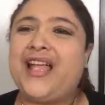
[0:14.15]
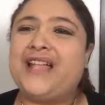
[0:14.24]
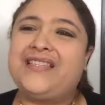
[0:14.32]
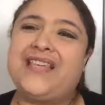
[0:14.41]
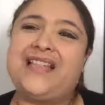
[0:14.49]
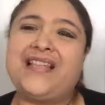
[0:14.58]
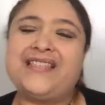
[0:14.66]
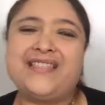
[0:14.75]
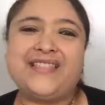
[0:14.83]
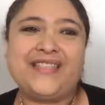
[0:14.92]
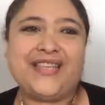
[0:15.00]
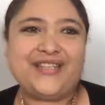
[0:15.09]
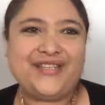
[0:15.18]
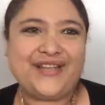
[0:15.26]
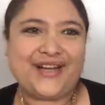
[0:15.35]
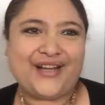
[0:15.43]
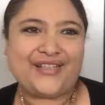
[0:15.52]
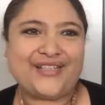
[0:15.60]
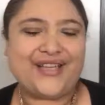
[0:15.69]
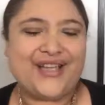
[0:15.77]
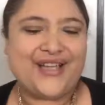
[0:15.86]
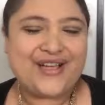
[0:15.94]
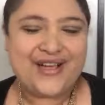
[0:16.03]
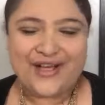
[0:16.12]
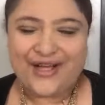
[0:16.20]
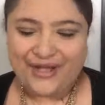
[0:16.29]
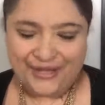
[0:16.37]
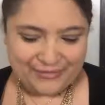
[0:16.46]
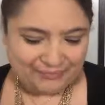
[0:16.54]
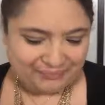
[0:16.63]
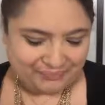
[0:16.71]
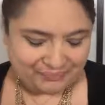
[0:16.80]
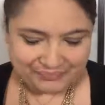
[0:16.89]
at TakeLessons.com.